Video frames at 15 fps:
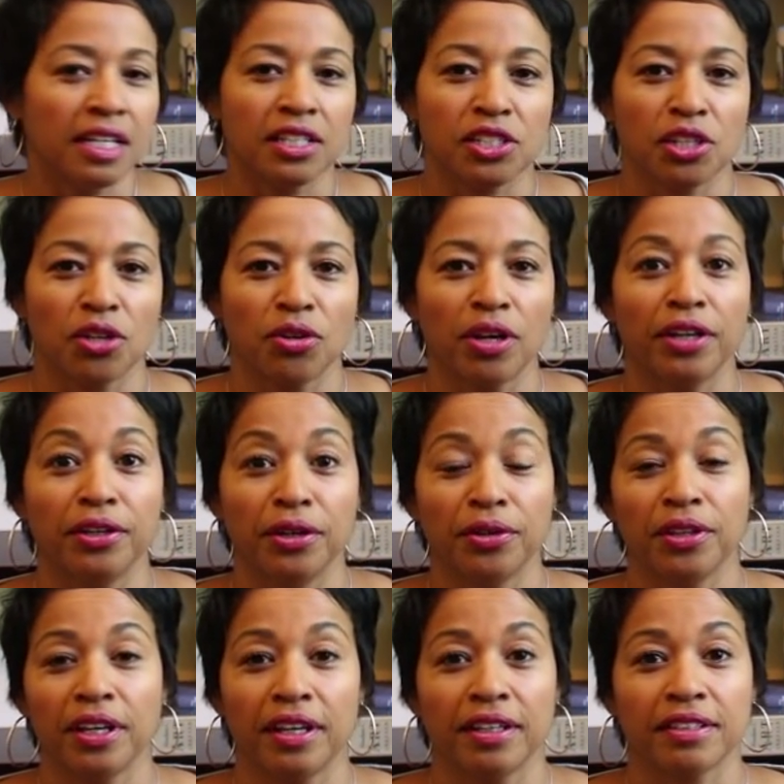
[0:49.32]
so I
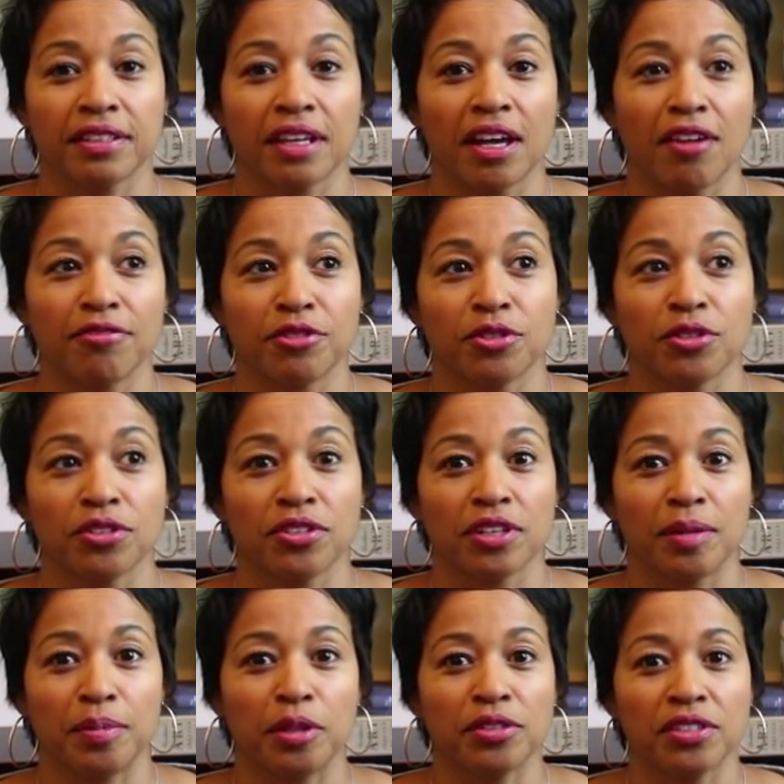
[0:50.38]
know that after
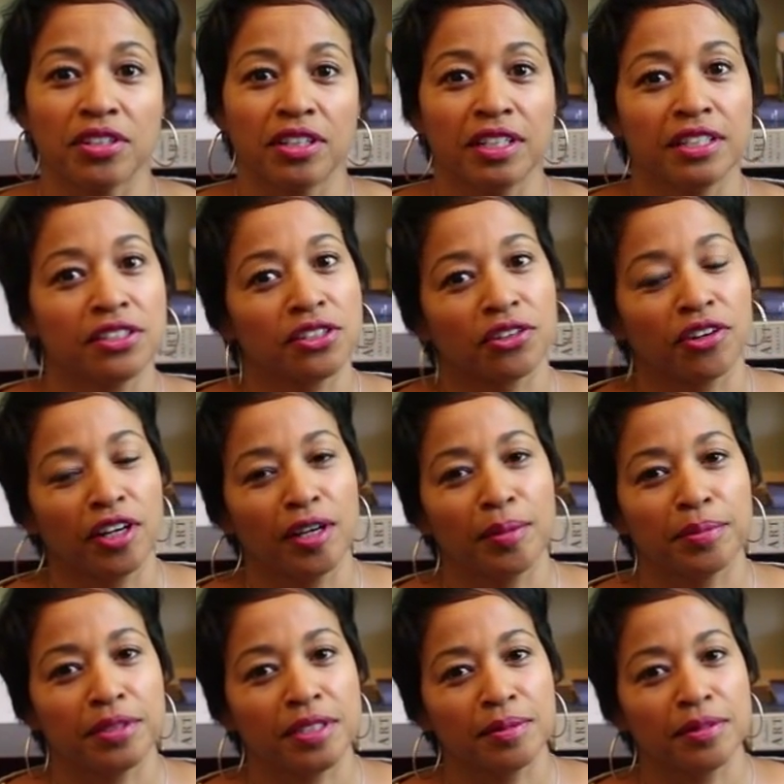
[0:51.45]
I posted on
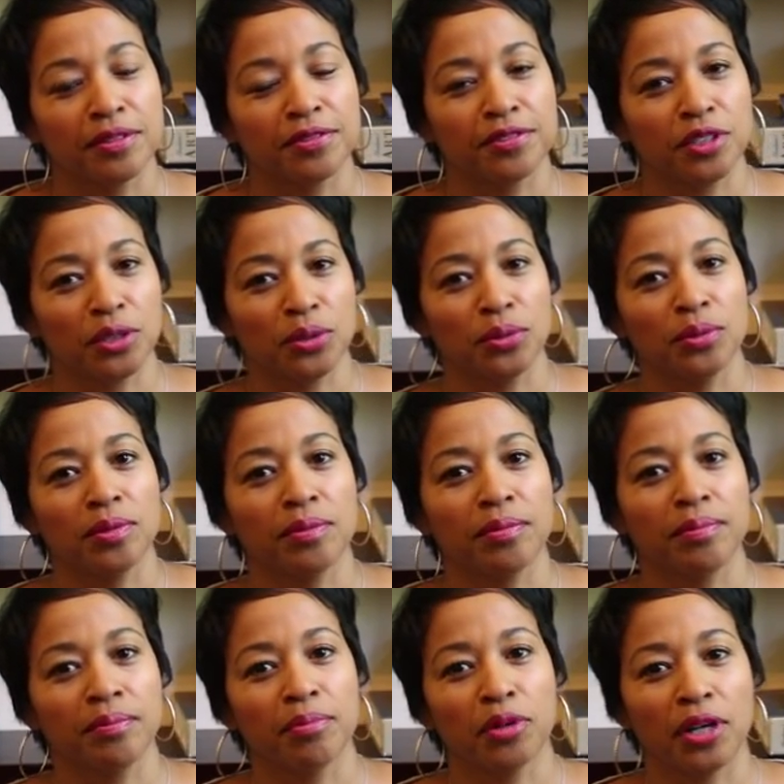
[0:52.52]
Instagram, some of you
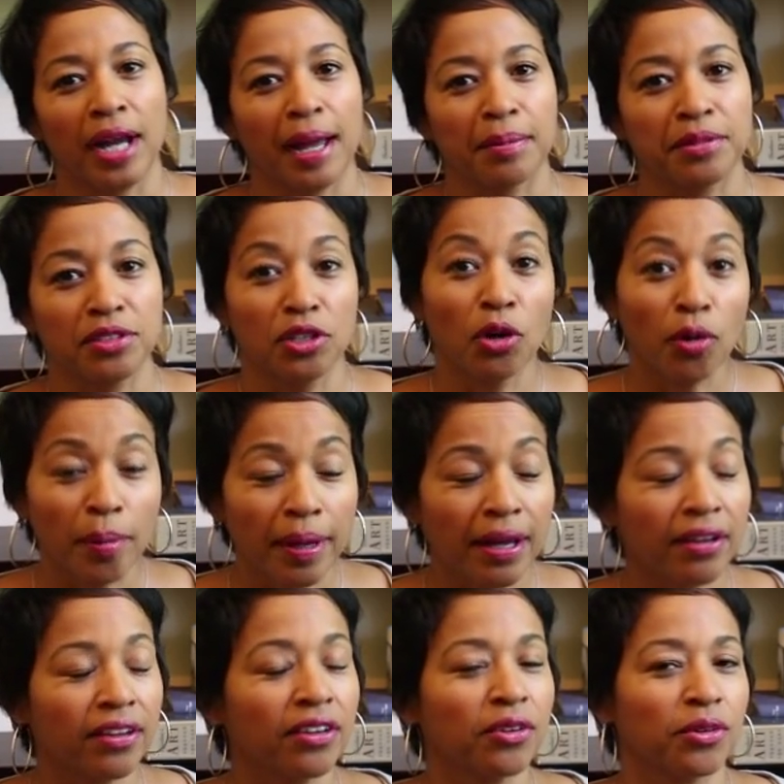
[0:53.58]
perhaps know
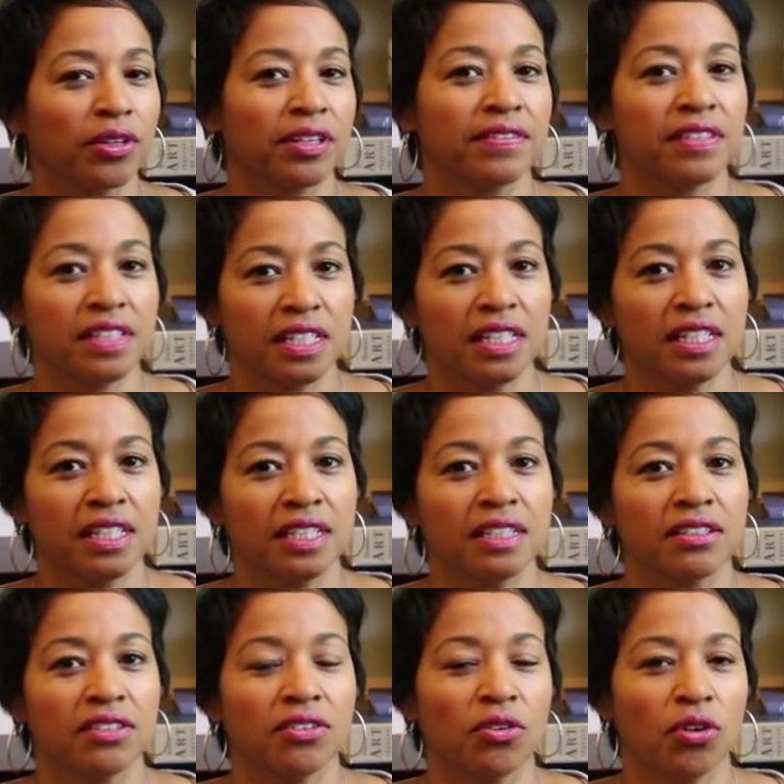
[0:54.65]
about it or have seen
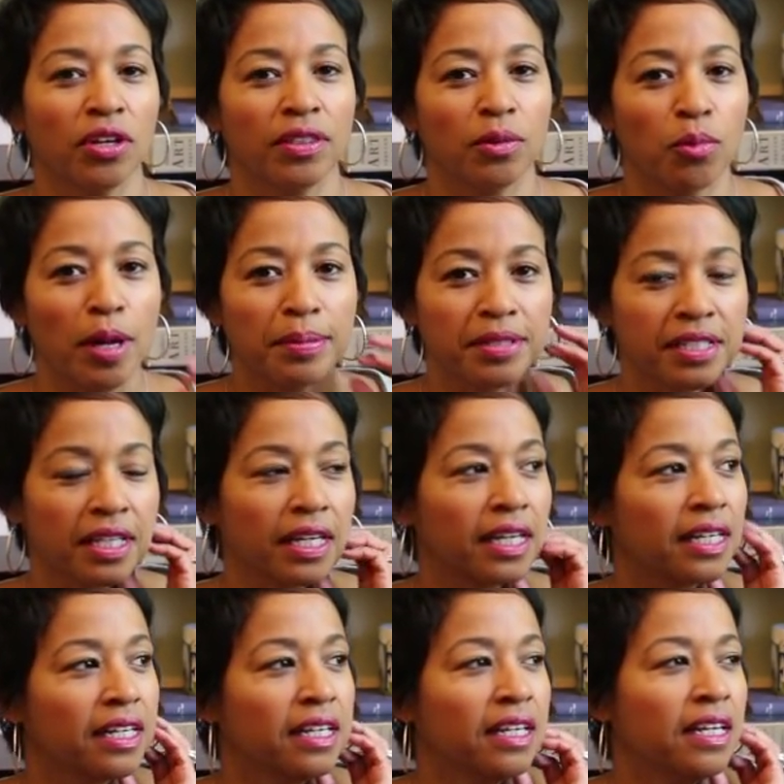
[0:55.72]
it on the
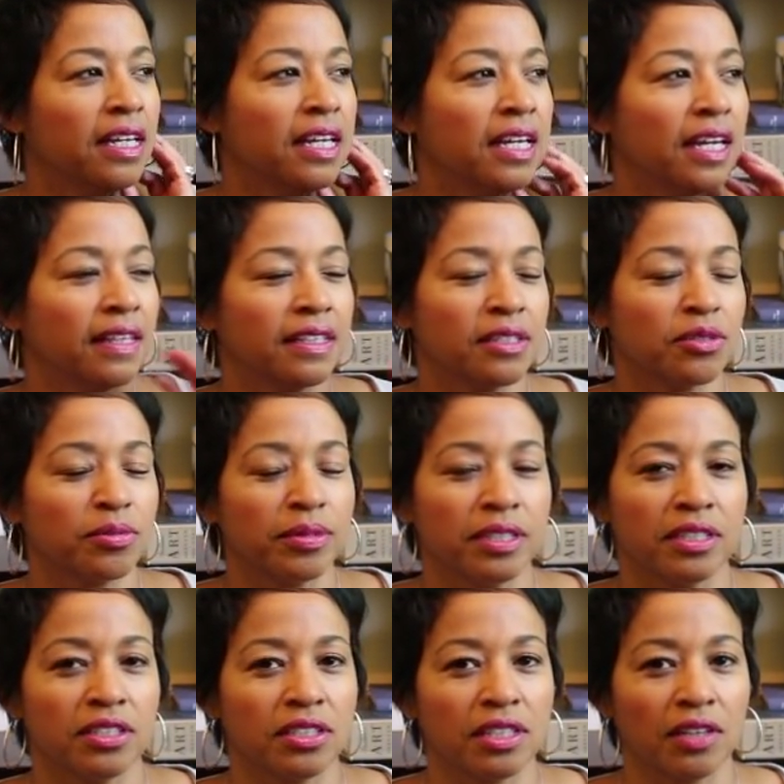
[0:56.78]
website. And this will
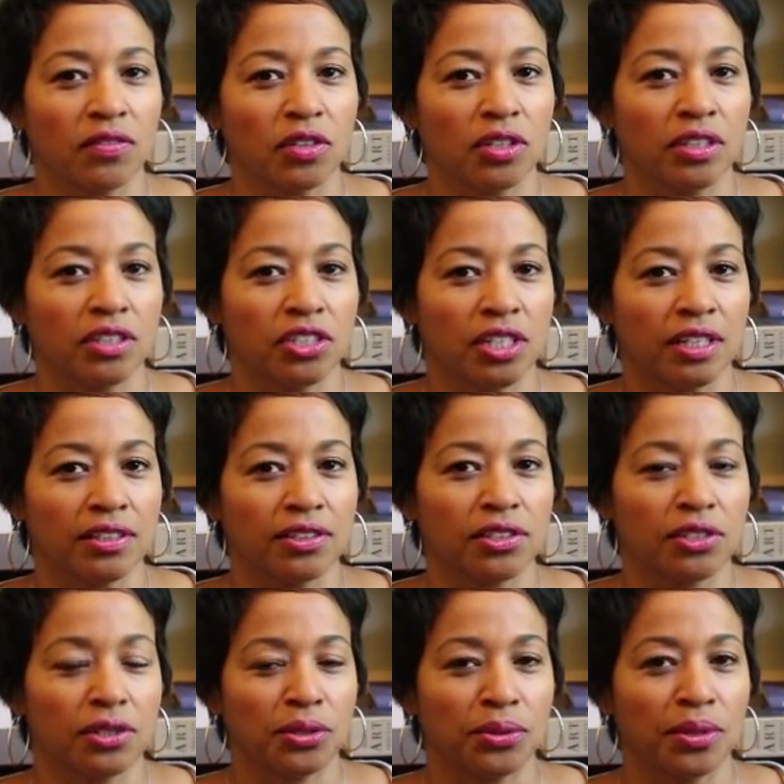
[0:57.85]
be, just give you a good
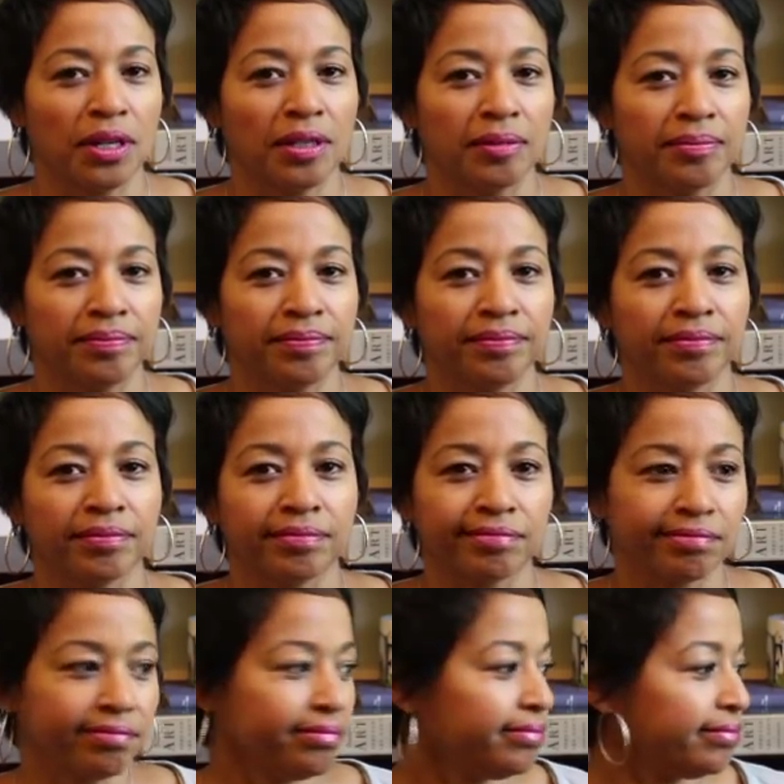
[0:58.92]
chance to um,
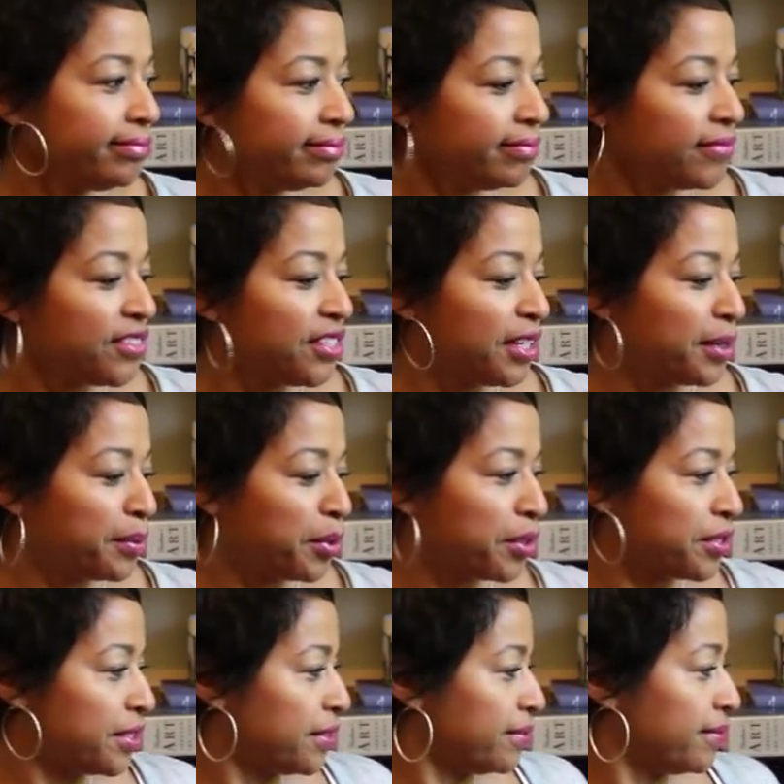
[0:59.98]
see it in
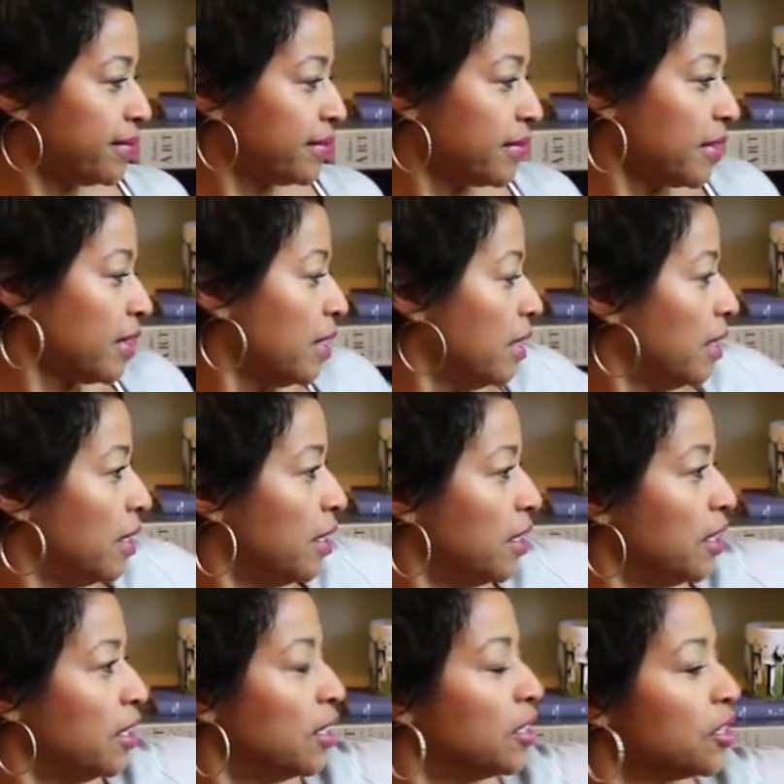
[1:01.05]
person.
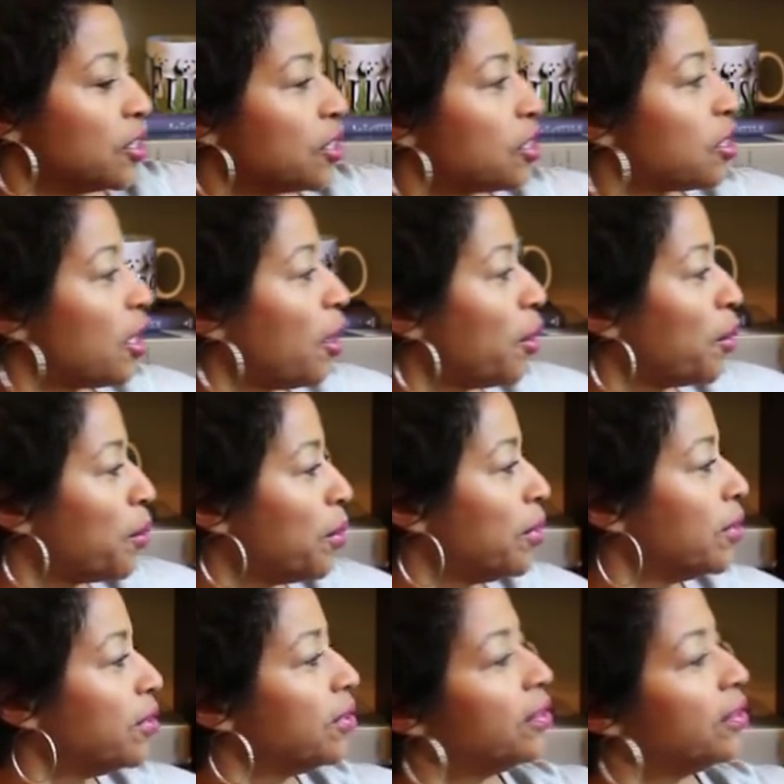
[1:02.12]
So,